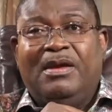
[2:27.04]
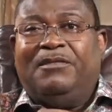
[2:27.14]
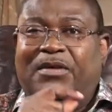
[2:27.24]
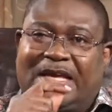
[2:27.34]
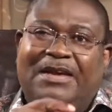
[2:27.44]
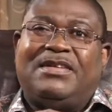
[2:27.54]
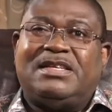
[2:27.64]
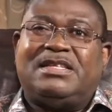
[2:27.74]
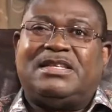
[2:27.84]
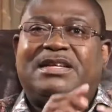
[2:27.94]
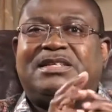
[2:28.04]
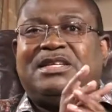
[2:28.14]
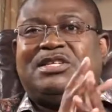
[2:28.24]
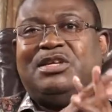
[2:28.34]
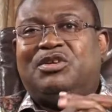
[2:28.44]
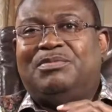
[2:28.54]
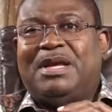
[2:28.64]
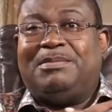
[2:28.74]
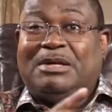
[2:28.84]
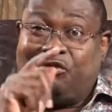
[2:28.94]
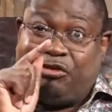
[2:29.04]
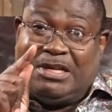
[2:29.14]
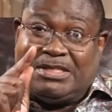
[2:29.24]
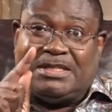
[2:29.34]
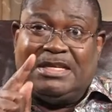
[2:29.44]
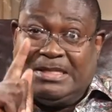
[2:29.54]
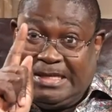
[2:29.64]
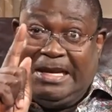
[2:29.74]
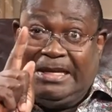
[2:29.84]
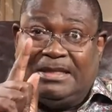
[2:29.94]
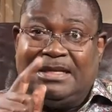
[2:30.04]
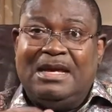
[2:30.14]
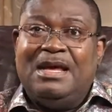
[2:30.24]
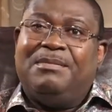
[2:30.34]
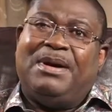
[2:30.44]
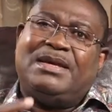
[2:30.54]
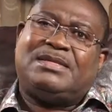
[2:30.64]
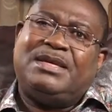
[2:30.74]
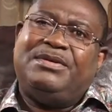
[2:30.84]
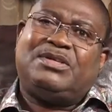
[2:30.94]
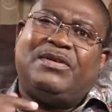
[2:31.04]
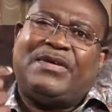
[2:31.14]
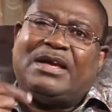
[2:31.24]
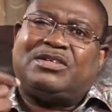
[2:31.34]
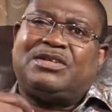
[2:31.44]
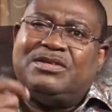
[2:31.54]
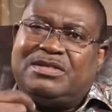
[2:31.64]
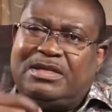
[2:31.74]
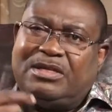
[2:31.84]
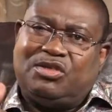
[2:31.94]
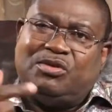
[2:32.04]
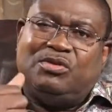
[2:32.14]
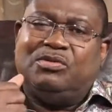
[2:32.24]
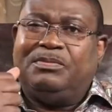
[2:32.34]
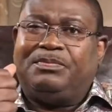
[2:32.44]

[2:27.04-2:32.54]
Forgiveness is a decision you make, but trust is earned by a series of actions that you do.